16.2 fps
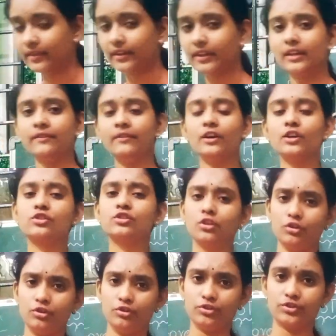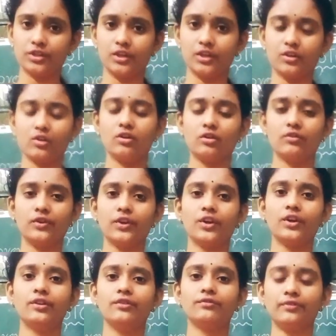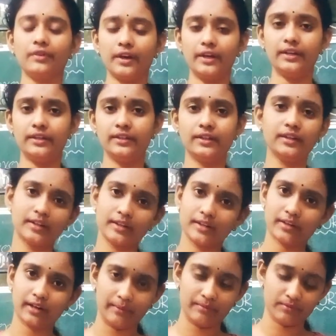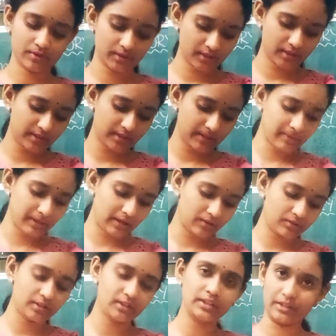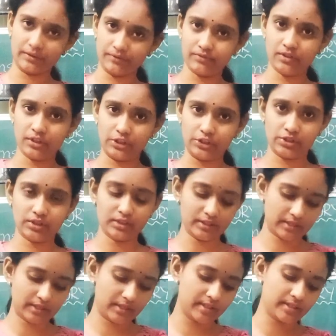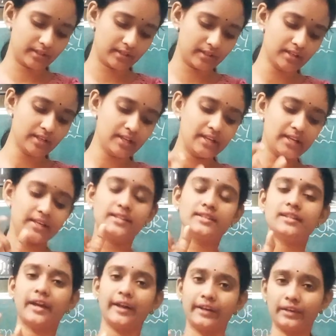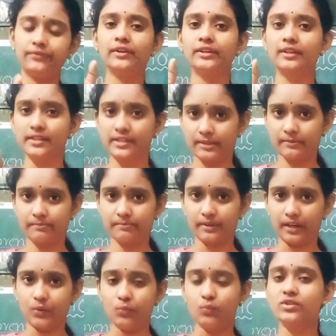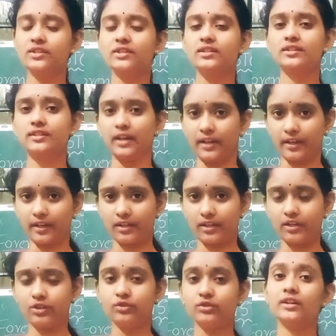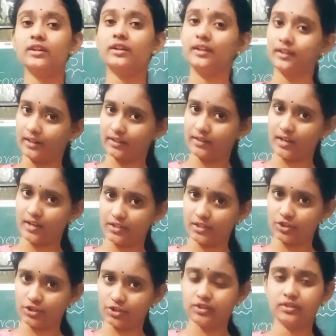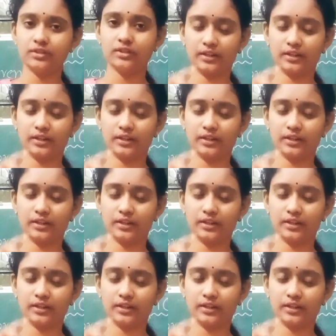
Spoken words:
give a solution, or we're going to find a crime. So this is about the definition. It is a scientific discipline which is directed to the recognition.